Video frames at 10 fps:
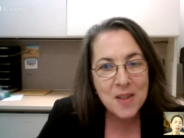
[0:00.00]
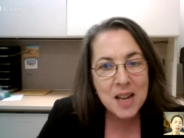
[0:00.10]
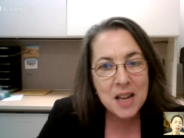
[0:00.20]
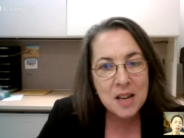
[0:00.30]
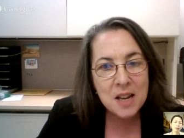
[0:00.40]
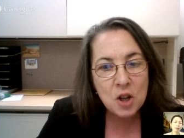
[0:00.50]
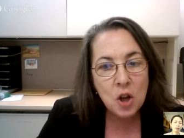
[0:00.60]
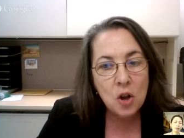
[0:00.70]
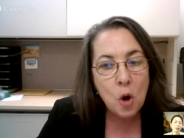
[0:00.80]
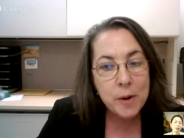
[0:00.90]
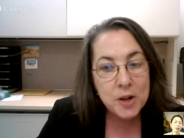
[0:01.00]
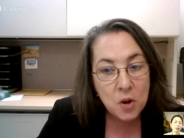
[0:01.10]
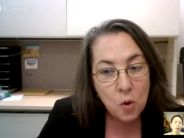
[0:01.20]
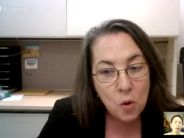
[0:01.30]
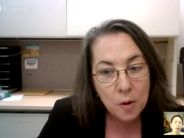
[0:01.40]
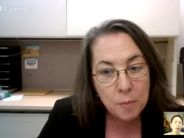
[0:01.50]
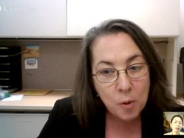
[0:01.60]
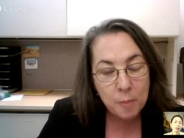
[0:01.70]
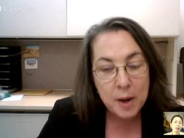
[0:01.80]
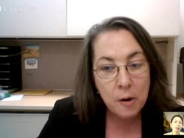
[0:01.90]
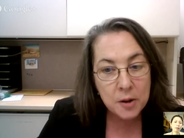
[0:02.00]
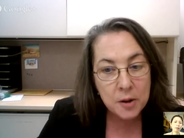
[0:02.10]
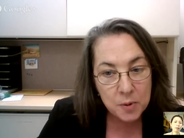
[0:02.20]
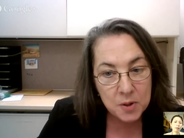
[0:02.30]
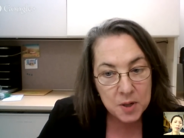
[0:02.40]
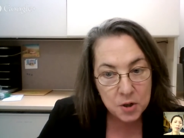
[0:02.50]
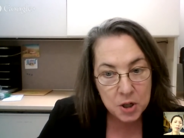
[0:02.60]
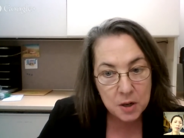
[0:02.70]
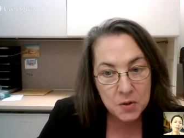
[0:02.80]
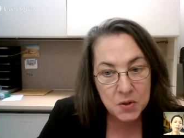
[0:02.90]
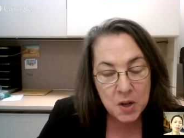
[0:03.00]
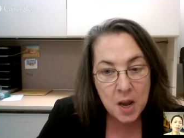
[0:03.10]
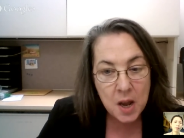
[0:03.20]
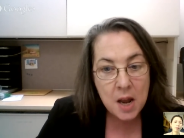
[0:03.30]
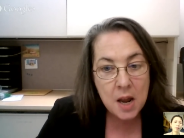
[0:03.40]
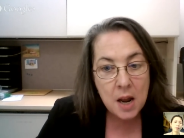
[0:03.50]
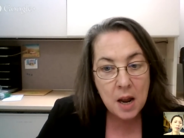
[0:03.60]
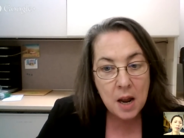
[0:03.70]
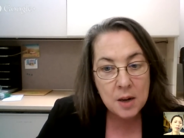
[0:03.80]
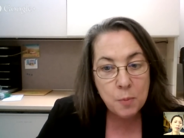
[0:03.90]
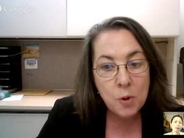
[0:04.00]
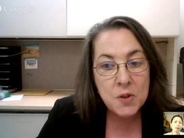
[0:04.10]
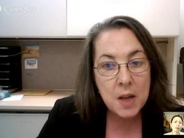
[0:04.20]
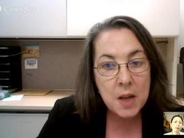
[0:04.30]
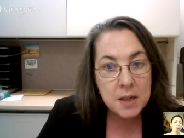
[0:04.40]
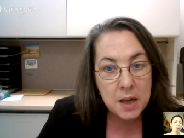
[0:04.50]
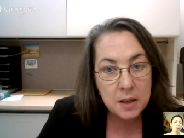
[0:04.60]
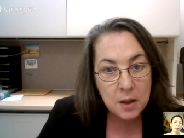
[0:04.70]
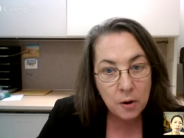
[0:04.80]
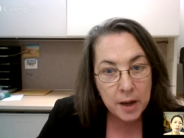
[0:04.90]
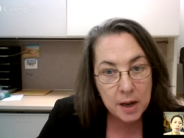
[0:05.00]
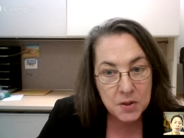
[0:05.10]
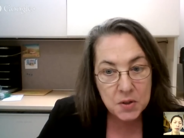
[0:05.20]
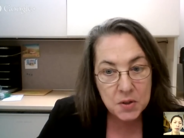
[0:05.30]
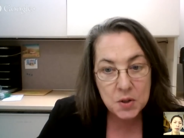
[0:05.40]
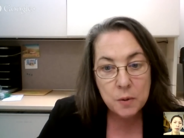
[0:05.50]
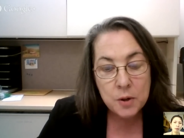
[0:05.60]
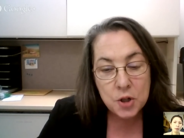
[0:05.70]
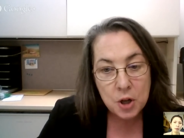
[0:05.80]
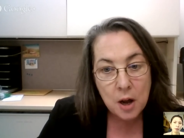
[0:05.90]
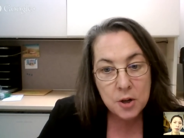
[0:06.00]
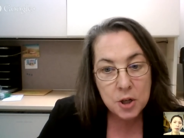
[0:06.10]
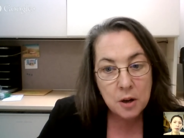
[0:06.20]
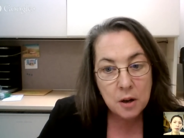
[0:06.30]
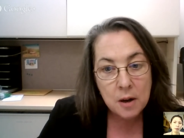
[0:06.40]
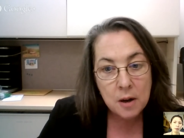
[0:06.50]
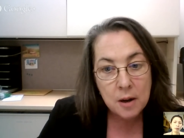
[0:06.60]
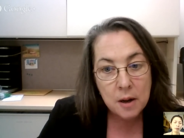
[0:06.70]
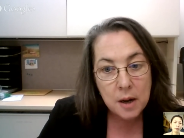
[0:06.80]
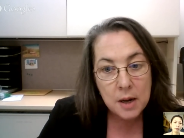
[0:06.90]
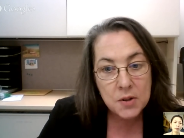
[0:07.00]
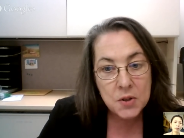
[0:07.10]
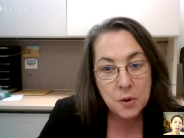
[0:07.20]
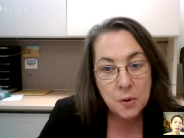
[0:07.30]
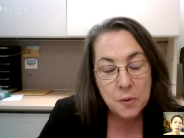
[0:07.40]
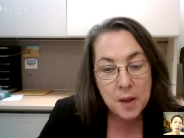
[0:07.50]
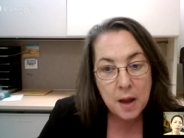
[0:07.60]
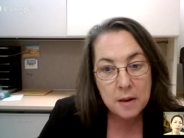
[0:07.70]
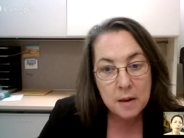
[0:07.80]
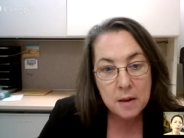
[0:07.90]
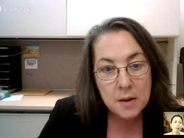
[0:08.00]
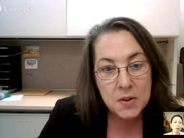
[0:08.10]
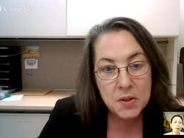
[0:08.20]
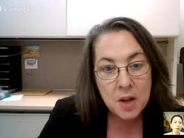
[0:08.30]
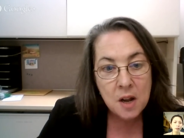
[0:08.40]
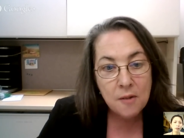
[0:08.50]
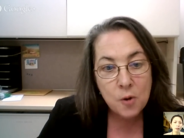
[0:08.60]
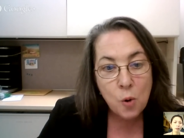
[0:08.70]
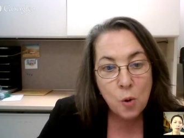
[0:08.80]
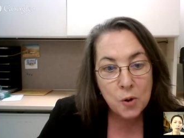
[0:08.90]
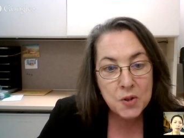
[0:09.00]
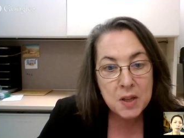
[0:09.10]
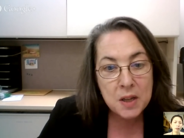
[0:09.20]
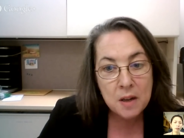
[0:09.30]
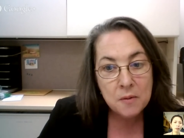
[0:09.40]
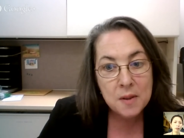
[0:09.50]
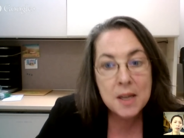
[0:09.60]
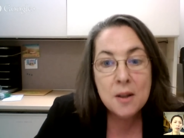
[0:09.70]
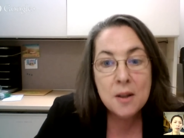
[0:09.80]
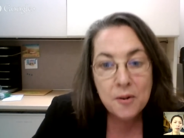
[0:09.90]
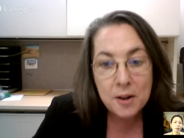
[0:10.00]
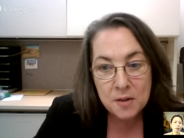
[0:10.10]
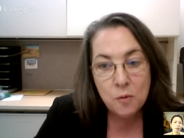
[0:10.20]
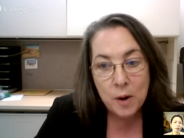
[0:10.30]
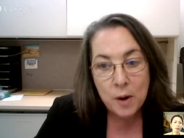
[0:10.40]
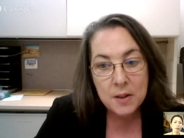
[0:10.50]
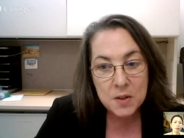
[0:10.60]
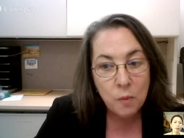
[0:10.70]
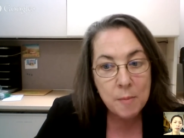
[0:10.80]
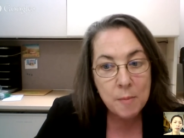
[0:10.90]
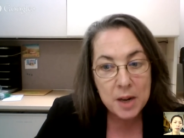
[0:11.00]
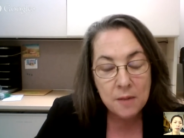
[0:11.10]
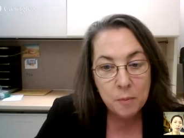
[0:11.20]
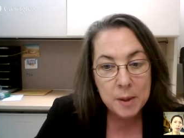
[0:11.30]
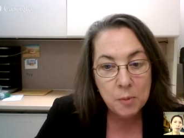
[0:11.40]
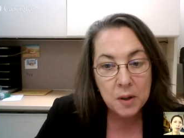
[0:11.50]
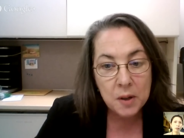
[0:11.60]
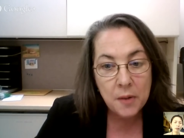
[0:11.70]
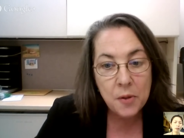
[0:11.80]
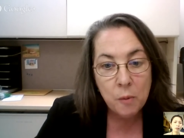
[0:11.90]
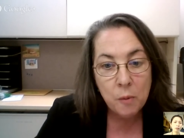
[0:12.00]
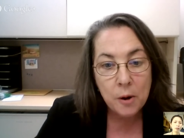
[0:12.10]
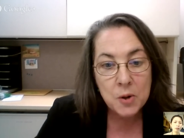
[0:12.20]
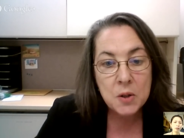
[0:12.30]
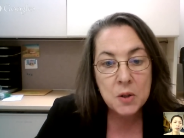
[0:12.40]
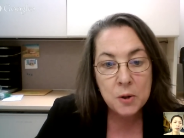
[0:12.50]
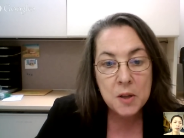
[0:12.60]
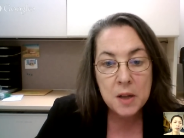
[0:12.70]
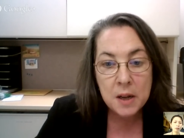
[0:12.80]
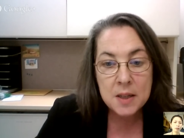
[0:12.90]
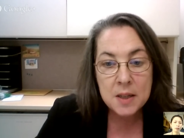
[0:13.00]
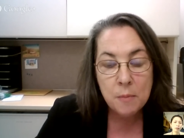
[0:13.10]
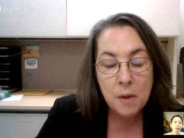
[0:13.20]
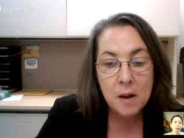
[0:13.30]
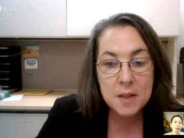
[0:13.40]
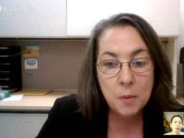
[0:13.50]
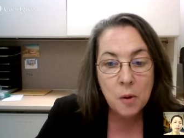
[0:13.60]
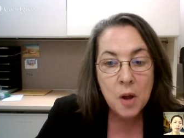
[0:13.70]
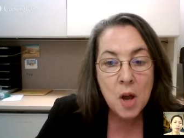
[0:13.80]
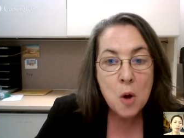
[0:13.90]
in going to court, preparing their petitions, and presenting their cases to a judge. And so that is, of course, the effective way. That's the remedy for people to get their records cleared to the extent possible.